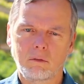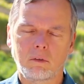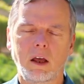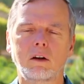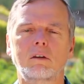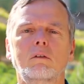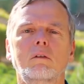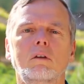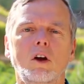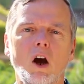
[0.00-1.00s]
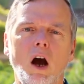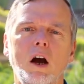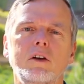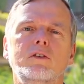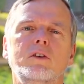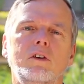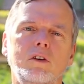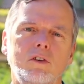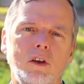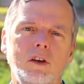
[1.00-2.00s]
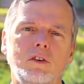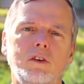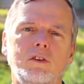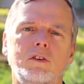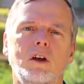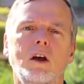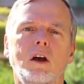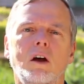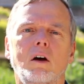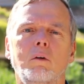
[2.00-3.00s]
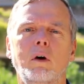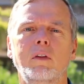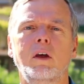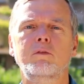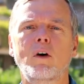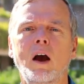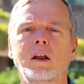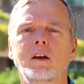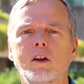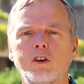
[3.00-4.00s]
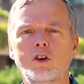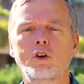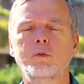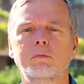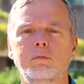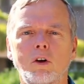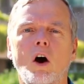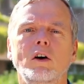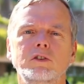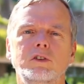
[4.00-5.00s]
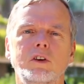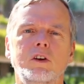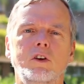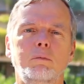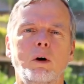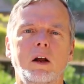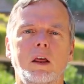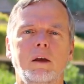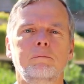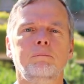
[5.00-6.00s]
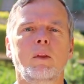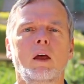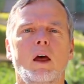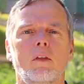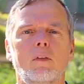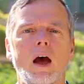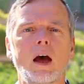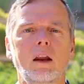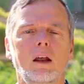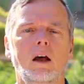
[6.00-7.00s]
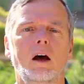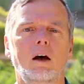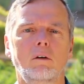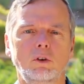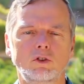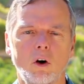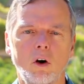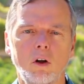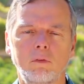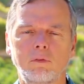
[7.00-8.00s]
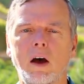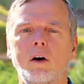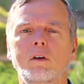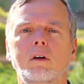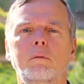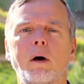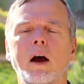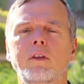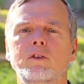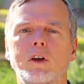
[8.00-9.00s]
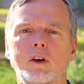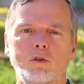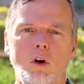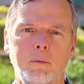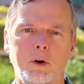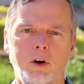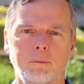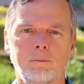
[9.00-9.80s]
can cause diseases when they find new toxins in your body. That was all found by the synchrometer.